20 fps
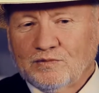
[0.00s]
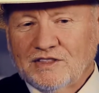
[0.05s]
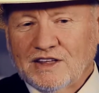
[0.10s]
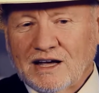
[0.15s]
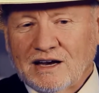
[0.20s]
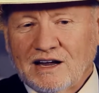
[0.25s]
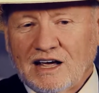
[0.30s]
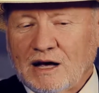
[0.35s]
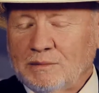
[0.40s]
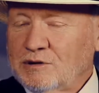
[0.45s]

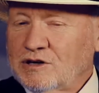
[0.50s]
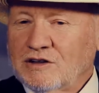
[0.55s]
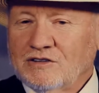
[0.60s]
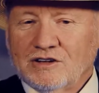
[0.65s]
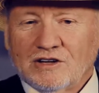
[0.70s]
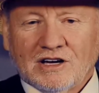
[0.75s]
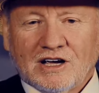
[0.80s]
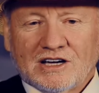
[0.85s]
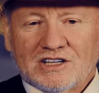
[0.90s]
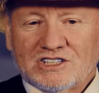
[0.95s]
That happened in
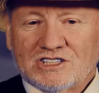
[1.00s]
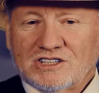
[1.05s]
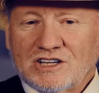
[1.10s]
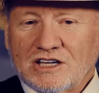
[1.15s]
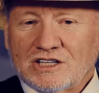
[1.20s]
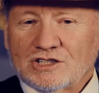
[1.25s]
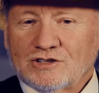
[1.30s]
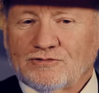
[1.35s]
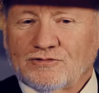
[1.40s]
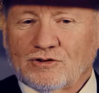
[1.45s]
the United
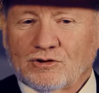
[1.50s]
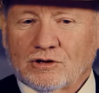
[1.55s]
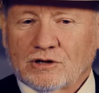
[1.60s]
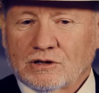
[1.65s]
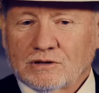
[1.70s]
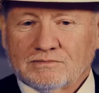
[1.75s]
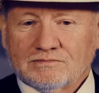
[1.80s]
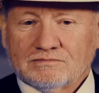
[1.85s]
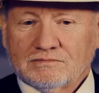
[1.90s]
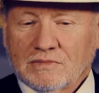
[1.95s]
States
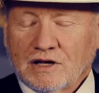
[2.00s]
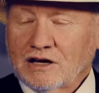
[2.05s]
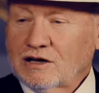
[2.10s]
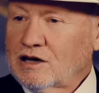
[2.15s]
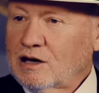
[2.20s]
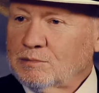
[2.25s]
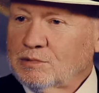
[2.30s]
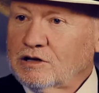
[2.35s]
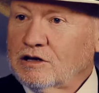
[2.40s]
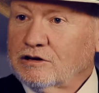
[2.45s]
for a
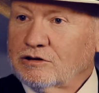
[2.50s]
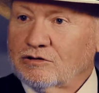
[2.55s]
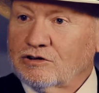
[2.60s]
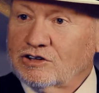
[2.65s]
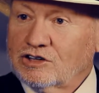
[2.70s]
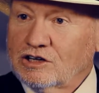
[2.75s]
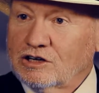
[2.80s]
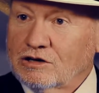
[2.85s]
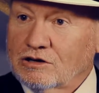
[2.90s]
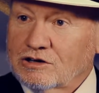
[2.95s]
couple
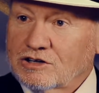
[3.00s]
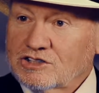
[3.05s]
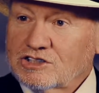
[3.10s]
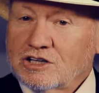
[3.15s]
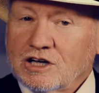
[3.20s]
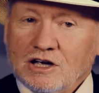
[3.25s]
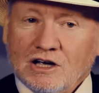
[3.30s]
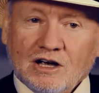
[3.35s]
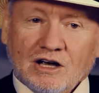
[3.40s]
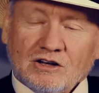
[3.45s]
hundred
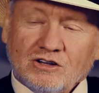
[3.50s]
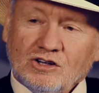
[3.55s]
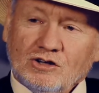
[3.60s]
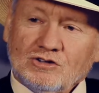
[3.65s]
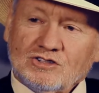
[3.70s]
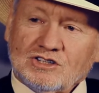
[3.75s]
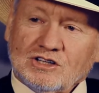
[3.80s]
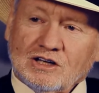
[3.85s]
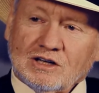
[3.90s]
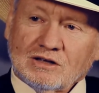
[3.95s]
years
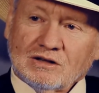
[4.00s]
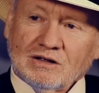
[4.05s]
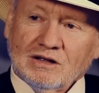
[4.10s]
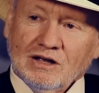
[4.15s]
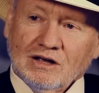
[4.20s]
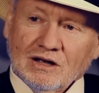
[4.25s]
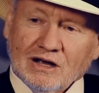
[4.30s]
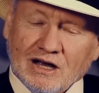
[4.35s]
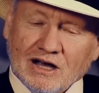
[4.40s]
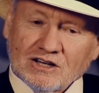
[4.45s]
using
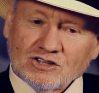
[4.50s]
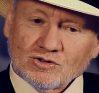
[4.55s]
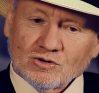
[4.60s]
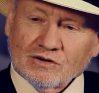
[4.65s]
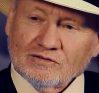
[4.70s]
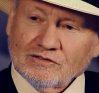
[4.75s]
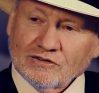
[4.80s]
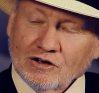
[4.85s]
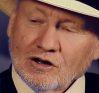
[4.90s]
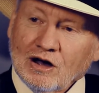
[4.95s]

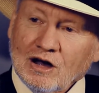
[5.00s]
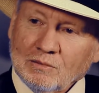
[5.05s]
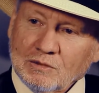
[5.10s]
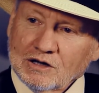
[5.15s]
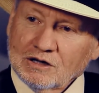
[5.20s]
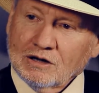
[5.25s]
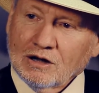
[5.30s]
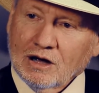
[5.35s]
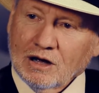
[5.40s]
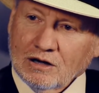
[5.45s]
sort of
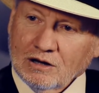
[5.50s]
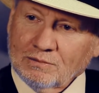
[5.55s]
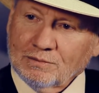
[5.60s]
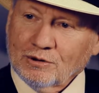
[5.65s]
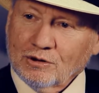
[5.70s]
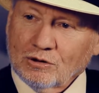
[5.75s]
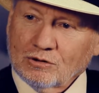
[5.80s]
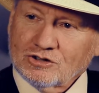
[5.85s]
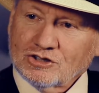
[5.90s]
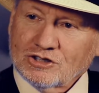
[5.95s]
common law
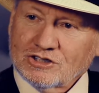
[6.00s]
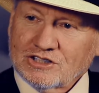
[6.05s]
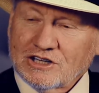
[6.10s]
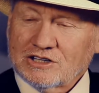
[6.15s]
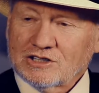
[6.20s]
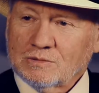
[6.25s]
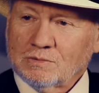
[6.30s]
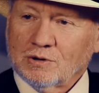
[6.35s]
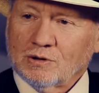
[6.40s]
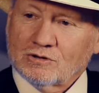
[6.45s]
approaches
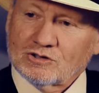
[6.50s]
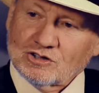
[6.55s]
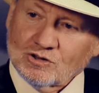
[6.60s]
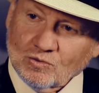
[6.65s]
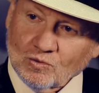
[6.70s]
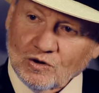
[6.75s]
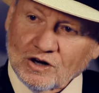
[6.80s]
as opposed to